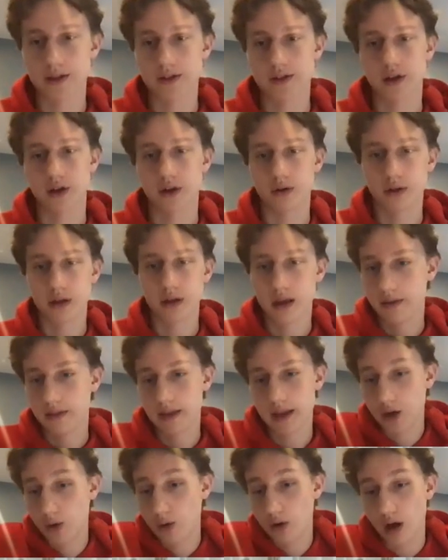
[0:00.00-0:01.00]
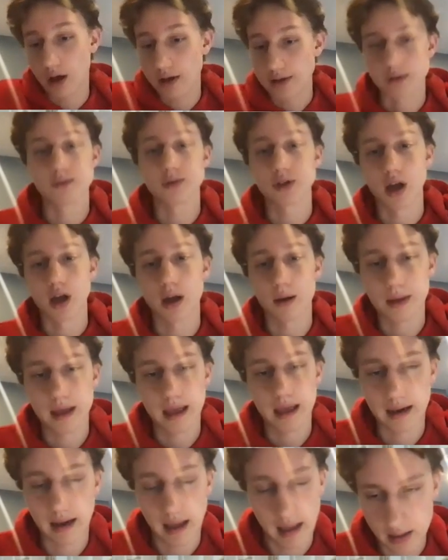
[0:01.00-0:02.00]
So they do an awesome job,
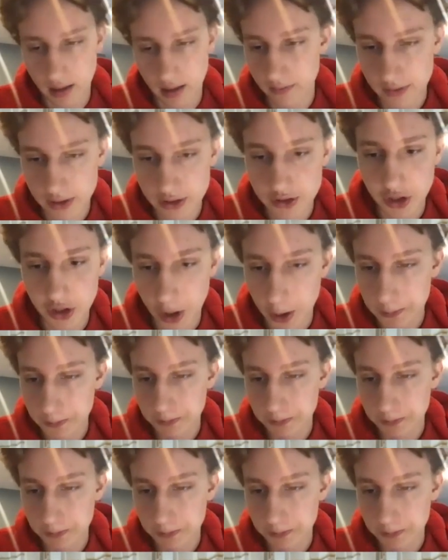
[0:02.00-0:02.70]
and I love this show.